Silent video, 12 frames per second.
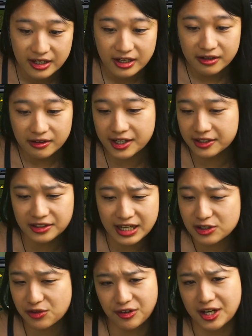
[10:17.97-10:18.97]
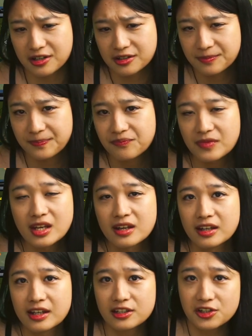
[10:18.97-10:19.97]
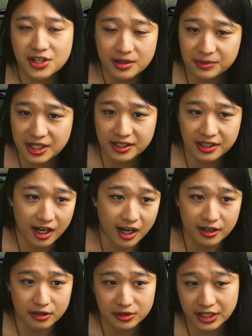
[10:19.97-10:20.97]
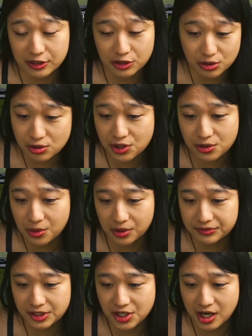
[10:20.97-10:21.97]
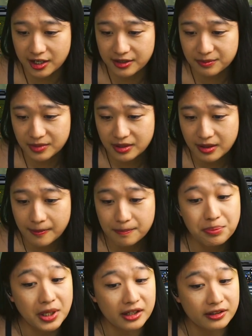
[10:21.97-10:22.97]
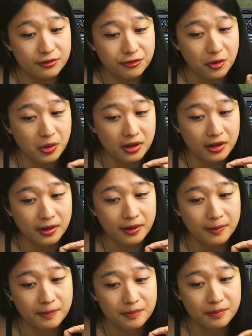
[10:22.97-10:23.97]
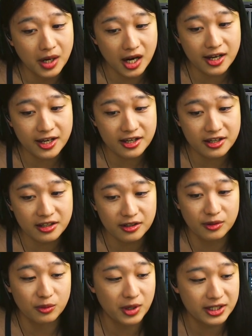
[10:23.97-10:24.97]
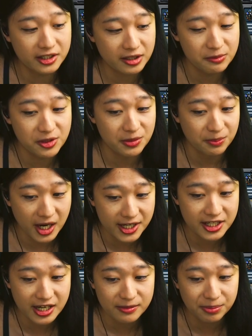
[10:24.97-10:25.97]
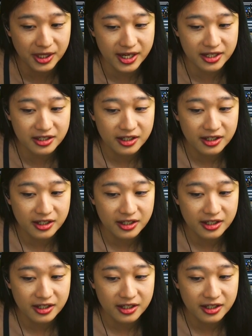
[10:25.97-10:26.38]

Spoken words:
All right, and that's fair. It's something I'll get used to over time. But for when it comes to my gameplay,